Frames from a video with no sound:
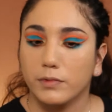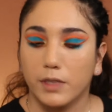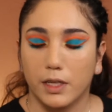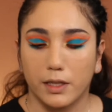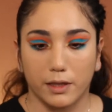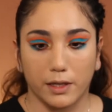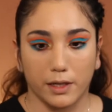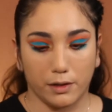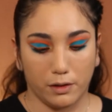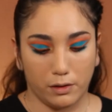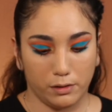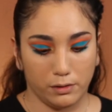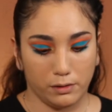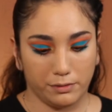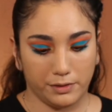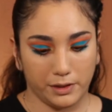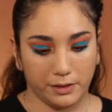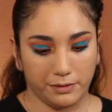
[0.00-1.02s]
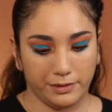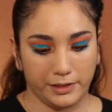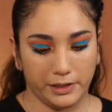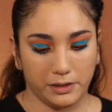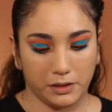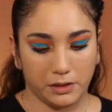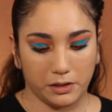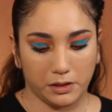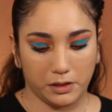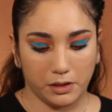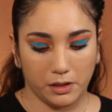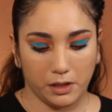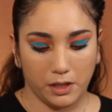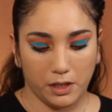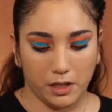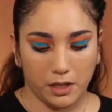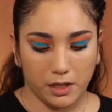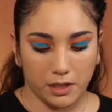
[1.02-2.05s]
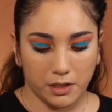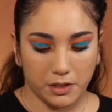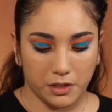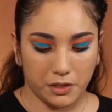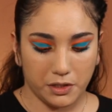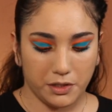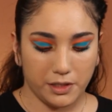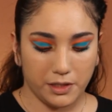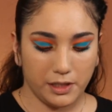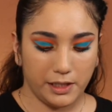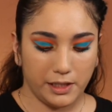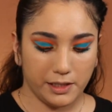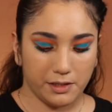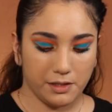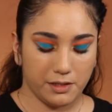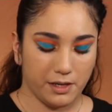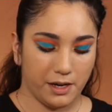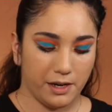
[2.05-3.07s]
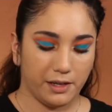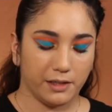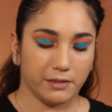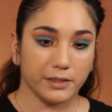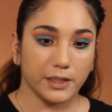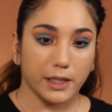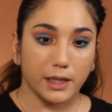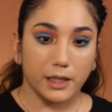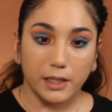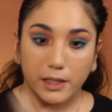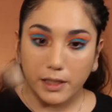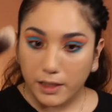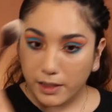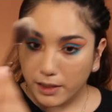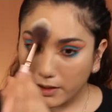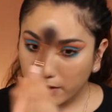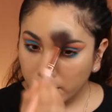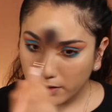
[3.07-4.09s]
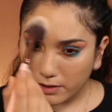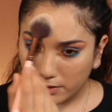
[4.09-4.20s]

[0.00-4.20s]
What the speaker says: And then all over the face. Just to like set everything.